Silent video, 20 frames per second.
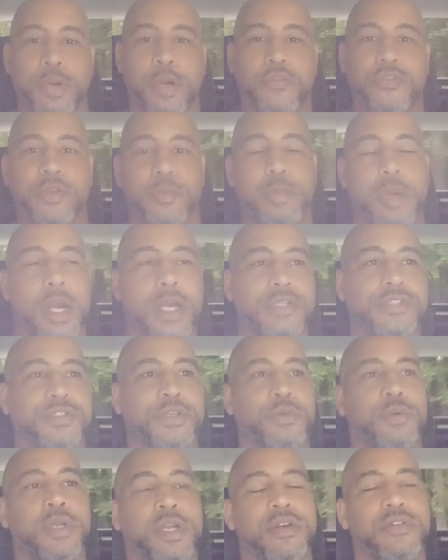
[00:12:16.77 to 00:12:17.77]
perfect
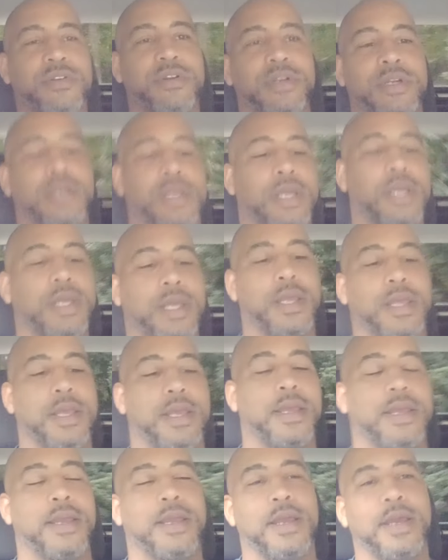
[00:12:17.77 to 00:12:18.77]
posture or whatever.
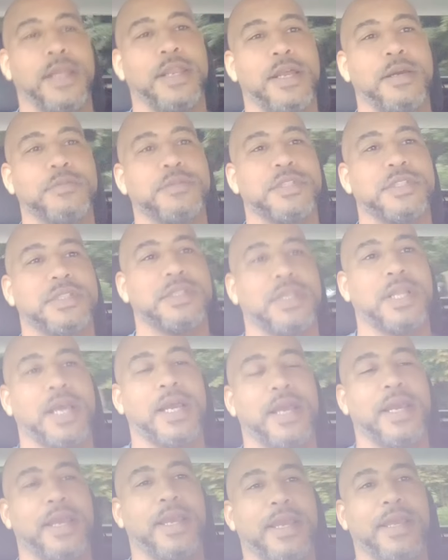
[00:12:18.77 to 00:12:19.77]
And I'm just
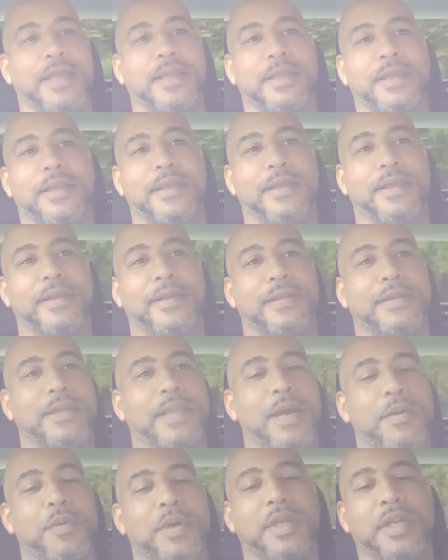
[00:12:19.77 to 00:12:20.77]
like,
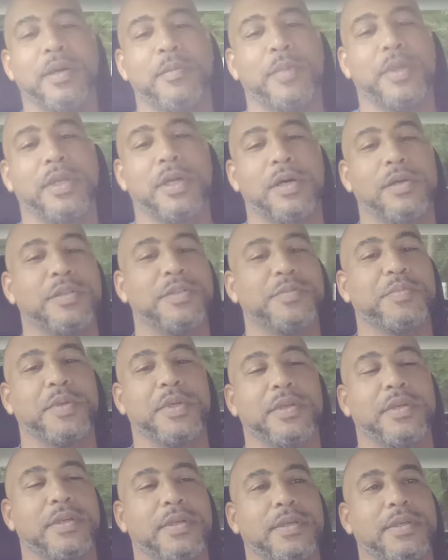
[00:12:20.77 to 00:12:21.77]
that wasn't nothing but the Holy
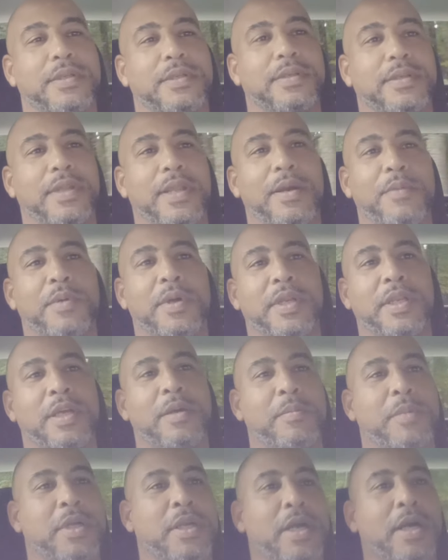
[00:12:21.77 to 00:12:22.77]
Spirit. That wasn't nothing but